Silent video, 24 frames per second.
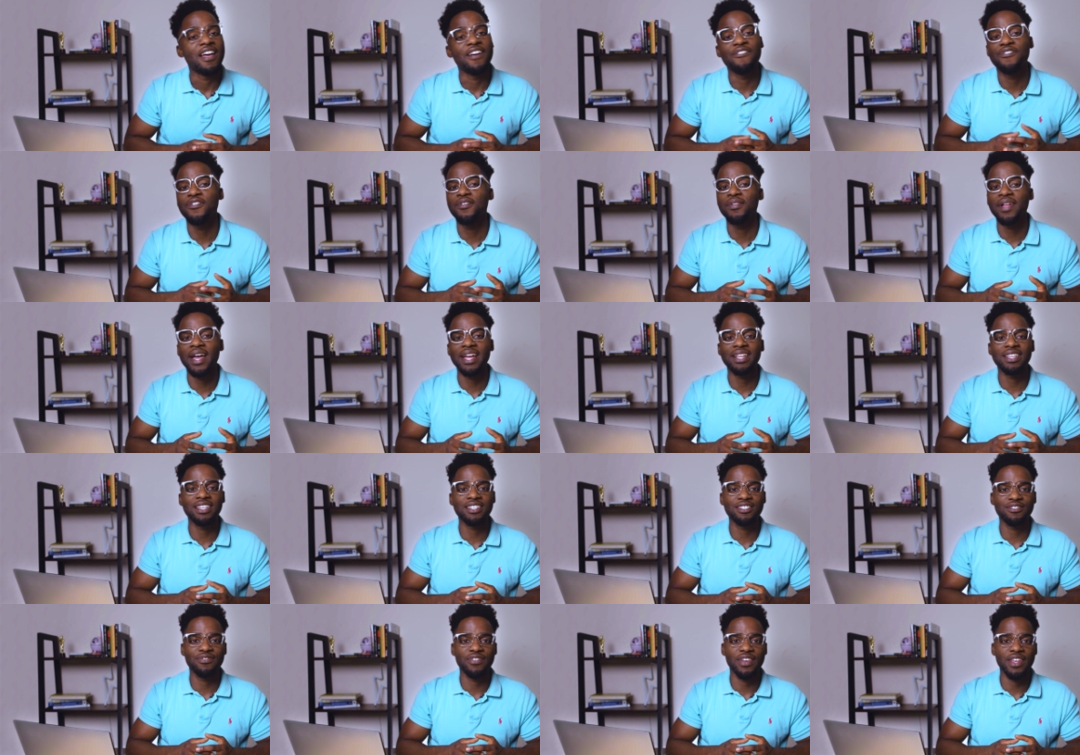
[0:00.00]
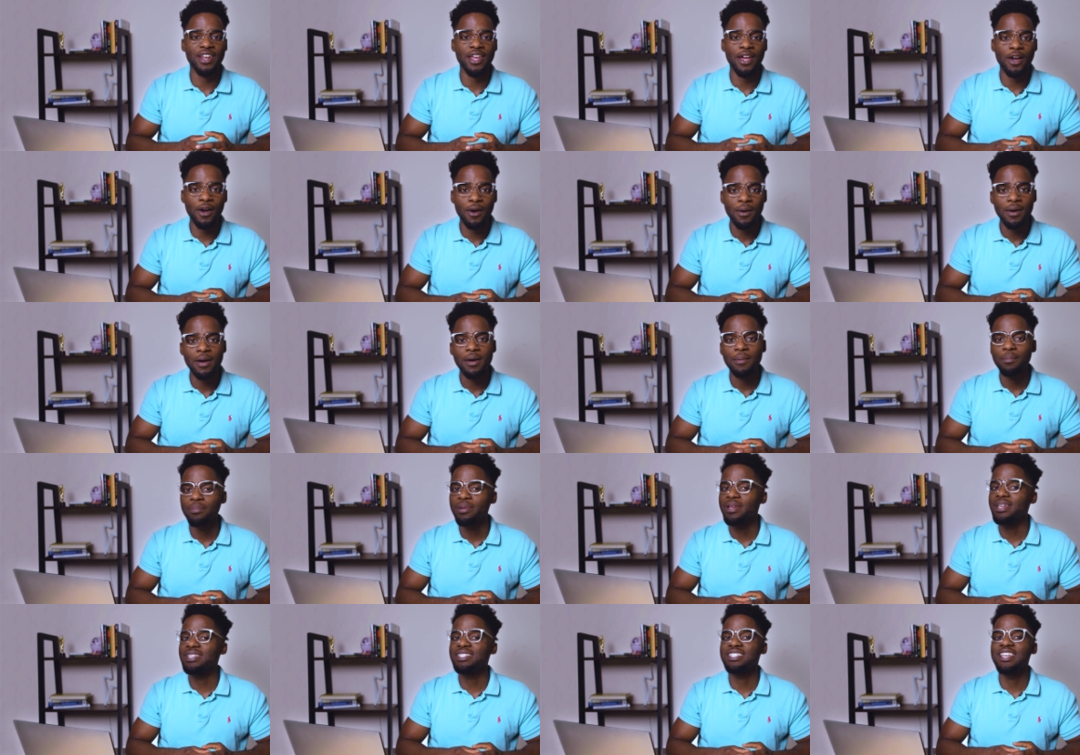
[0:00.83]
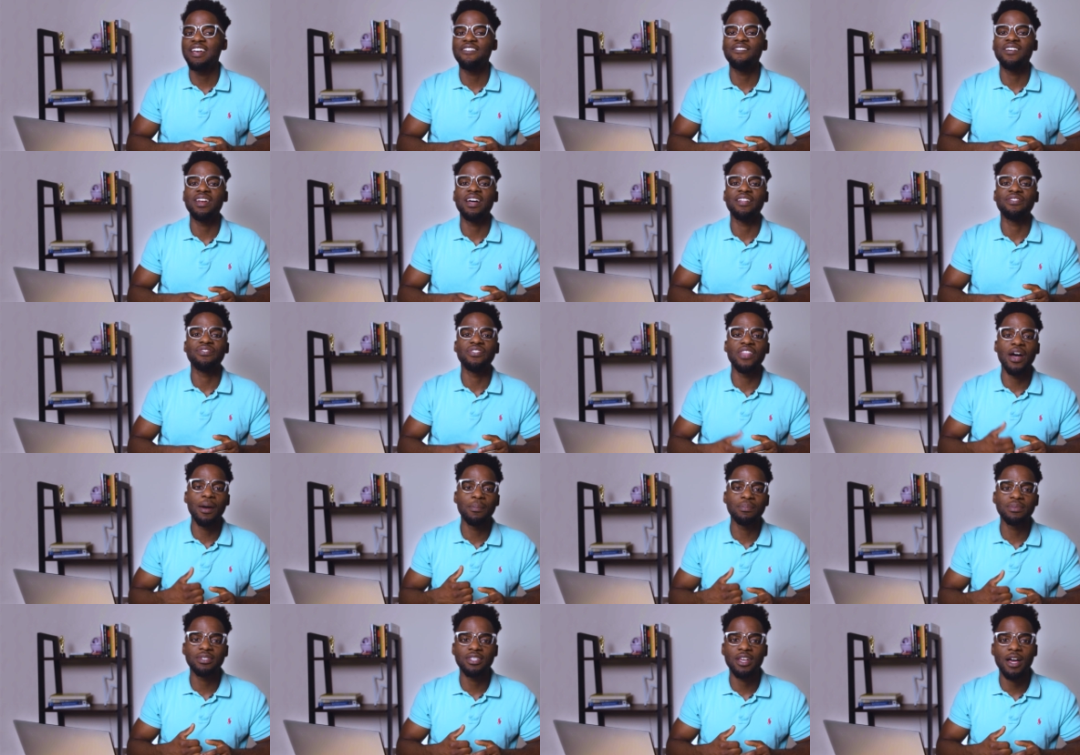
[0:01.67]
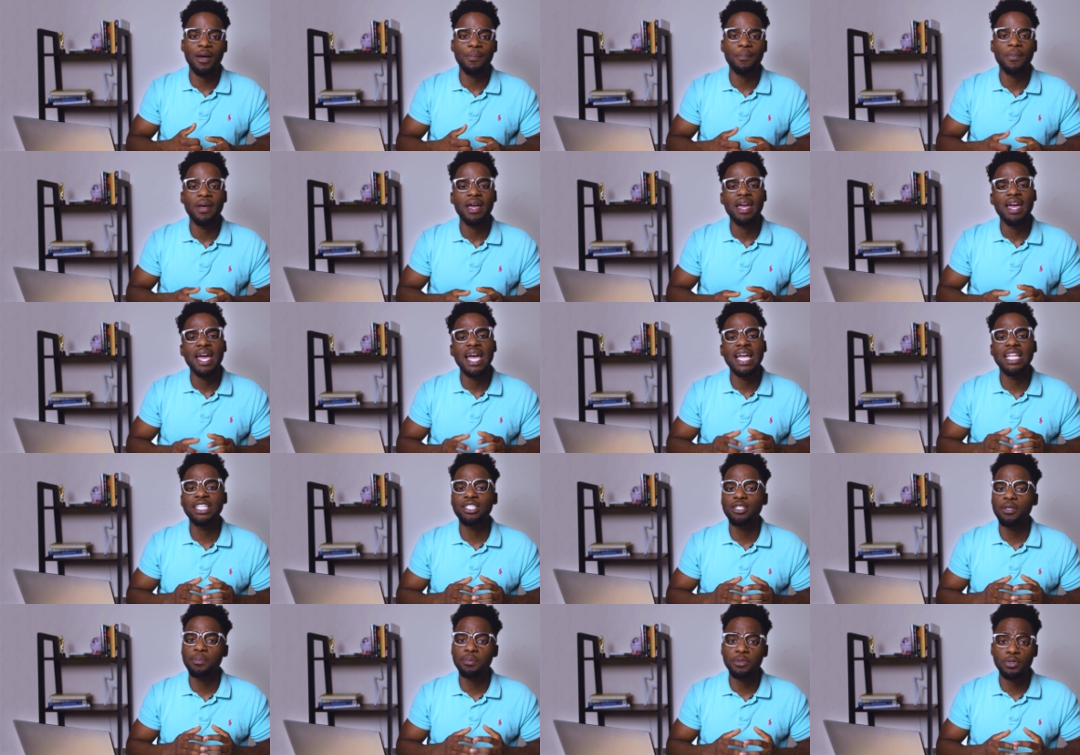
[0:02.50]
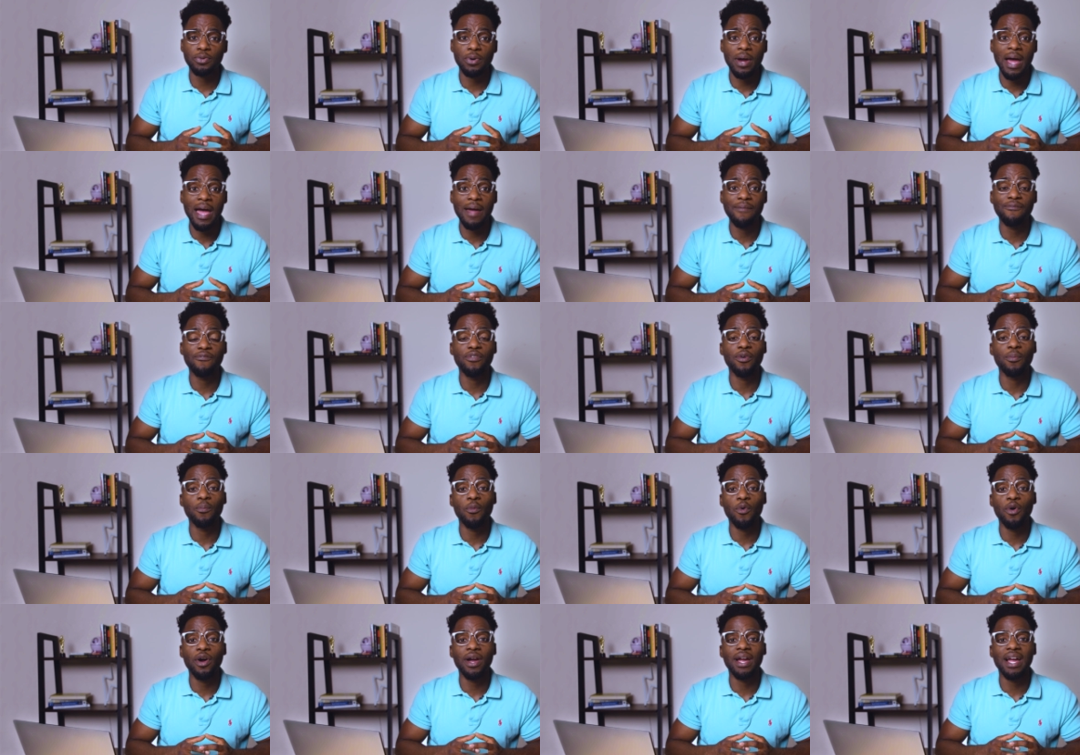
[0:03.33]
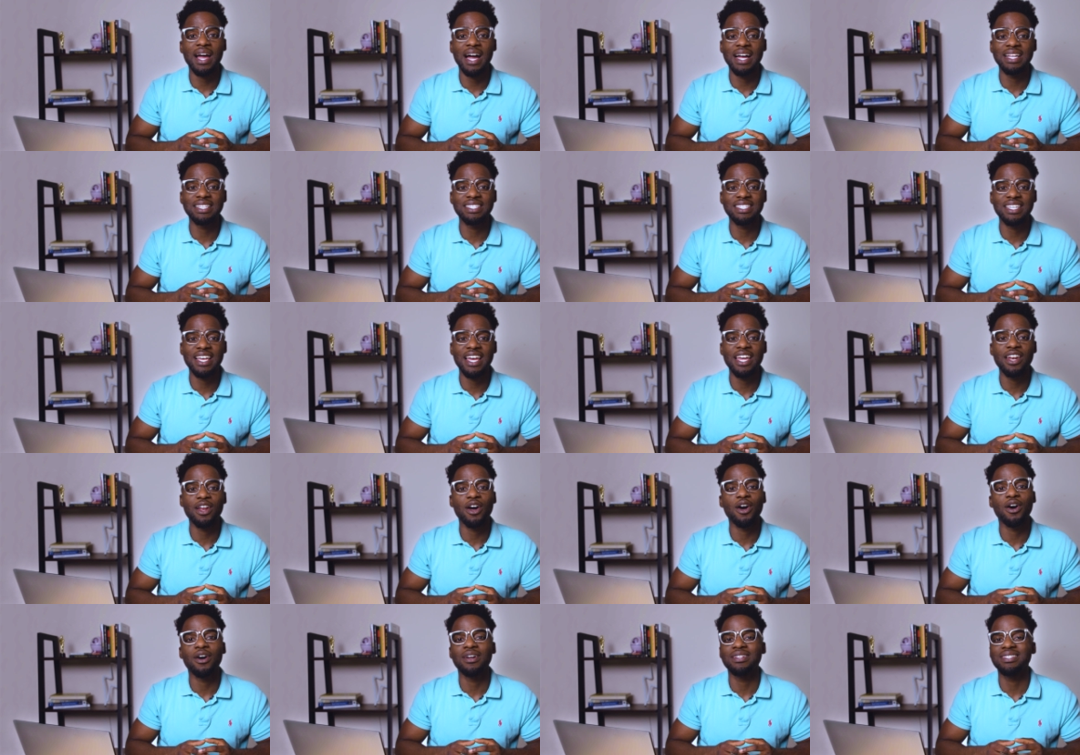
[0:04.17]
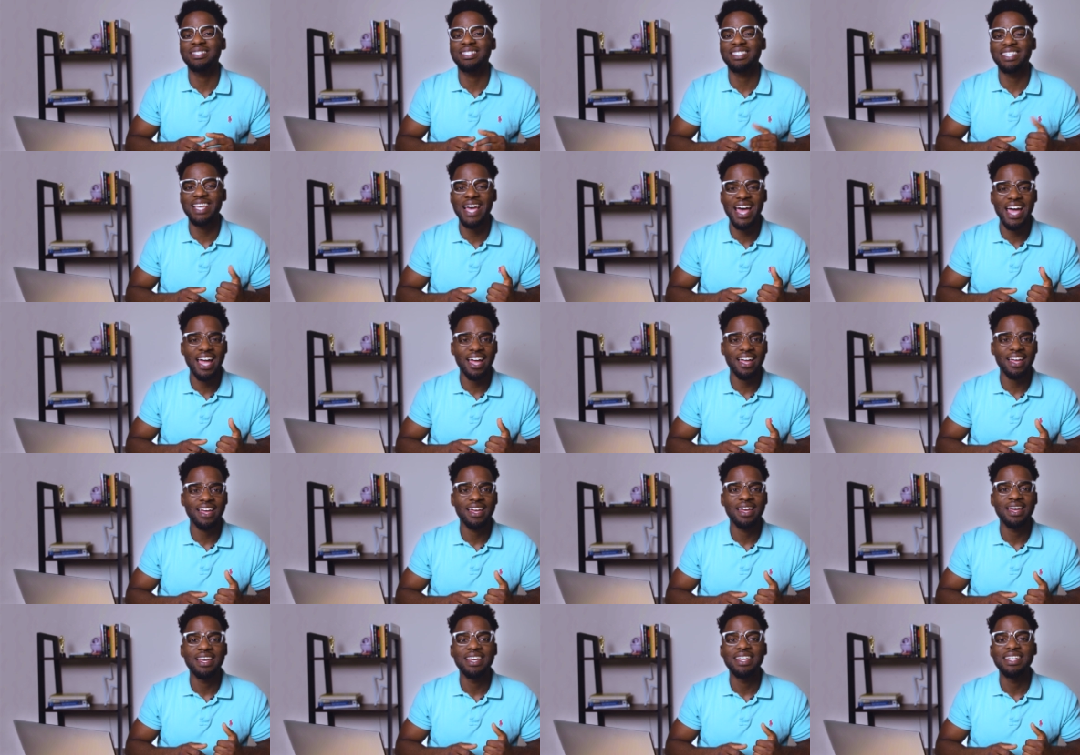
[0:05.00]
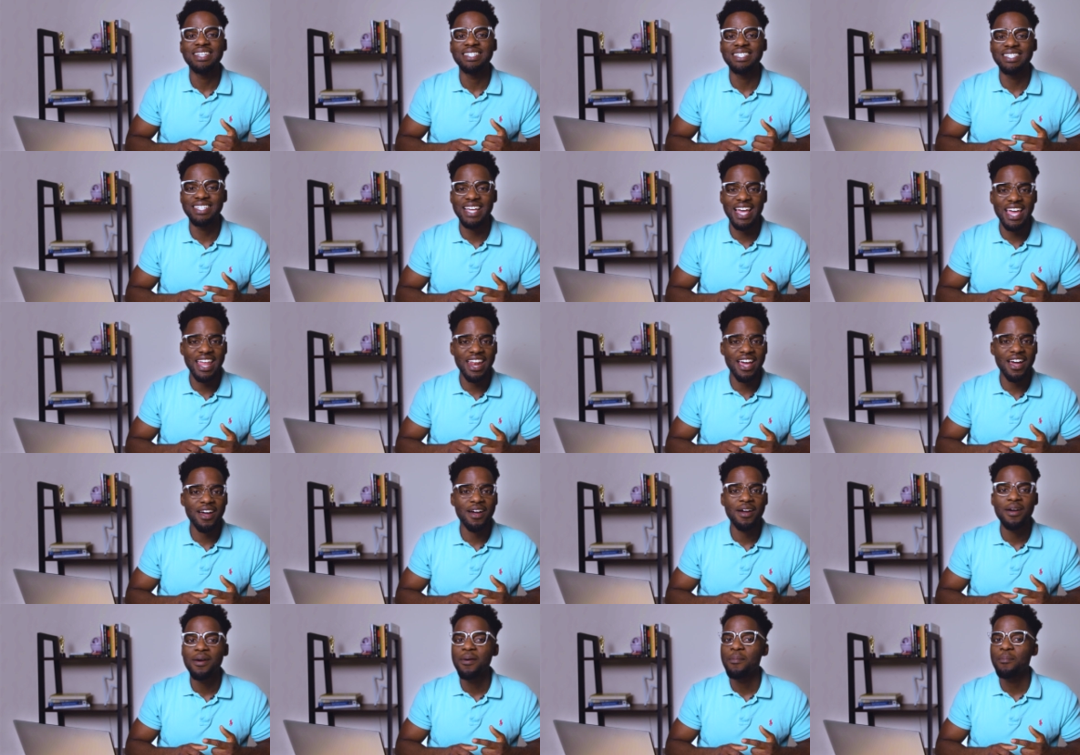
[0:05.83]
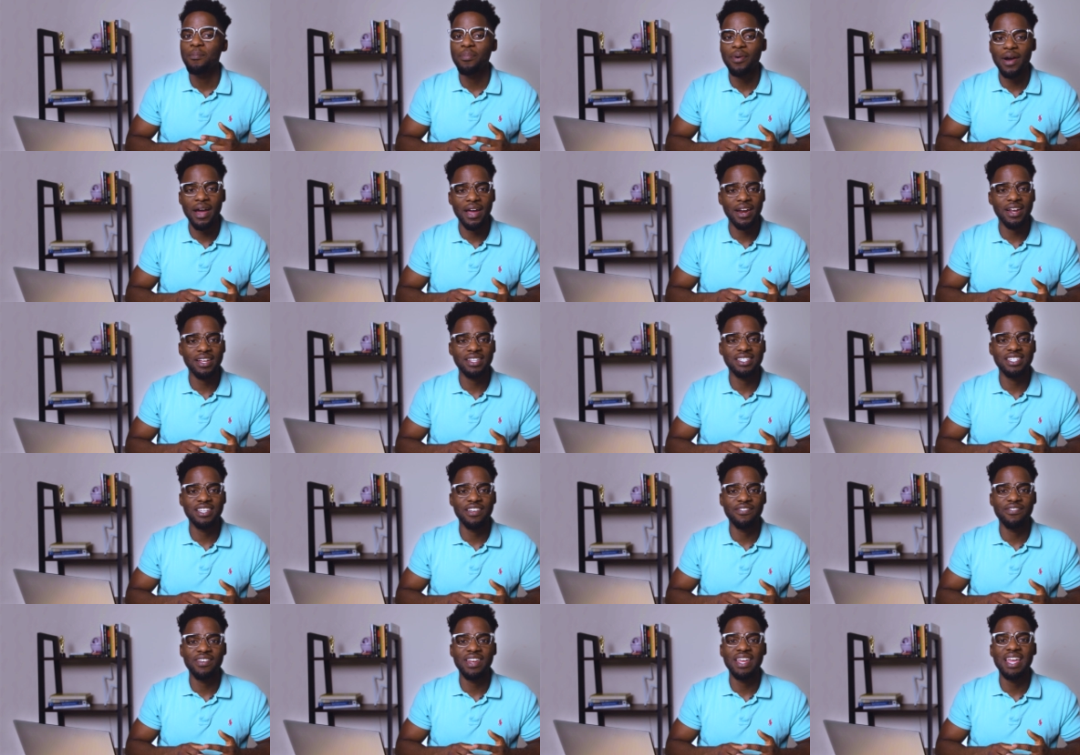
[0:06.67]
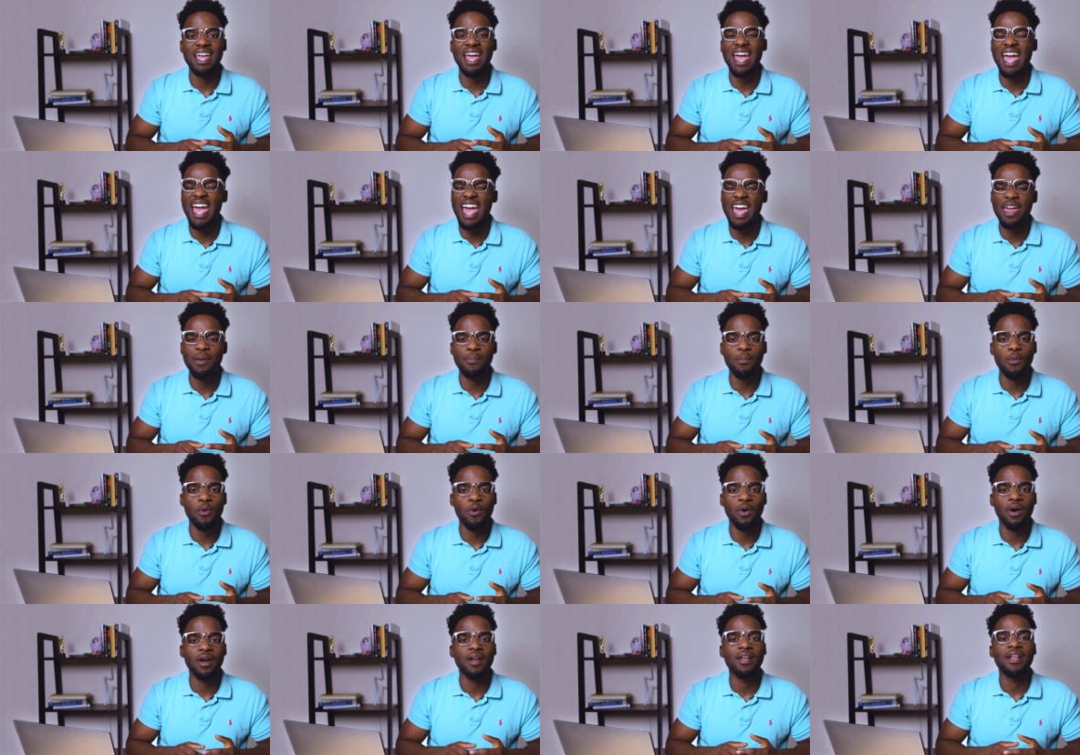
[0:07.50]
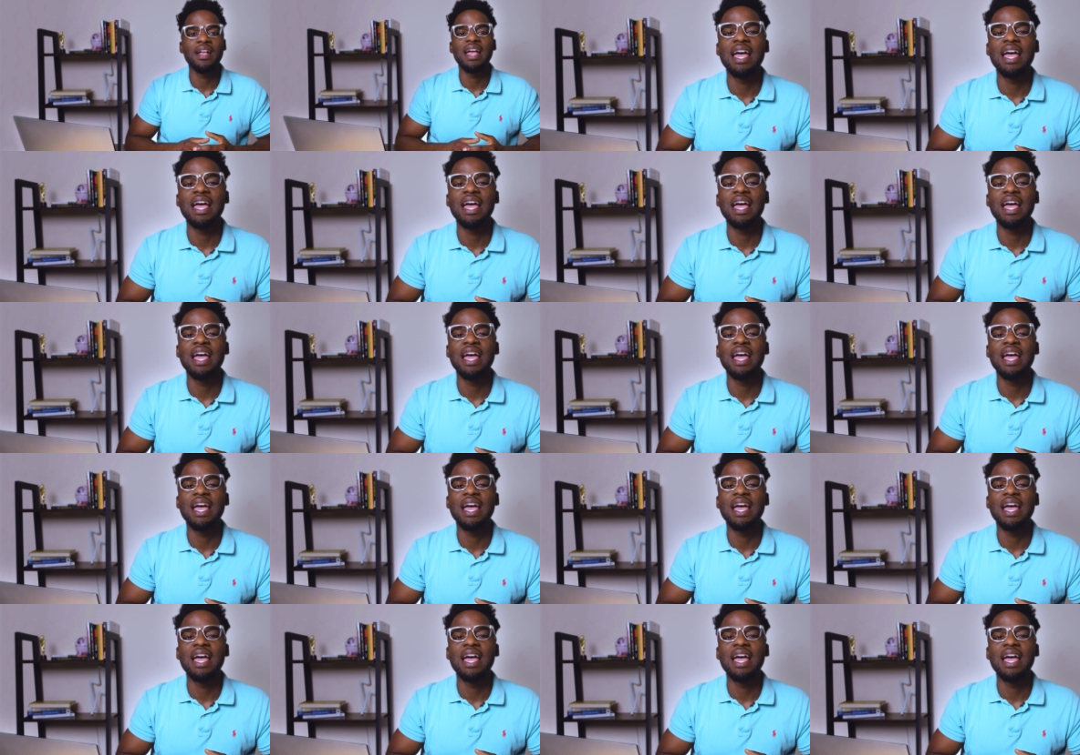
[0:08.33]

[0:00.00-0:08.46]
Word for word: If you like this video, please give it a thumbs up and subscribe for more content on tech, data, productivity, and more.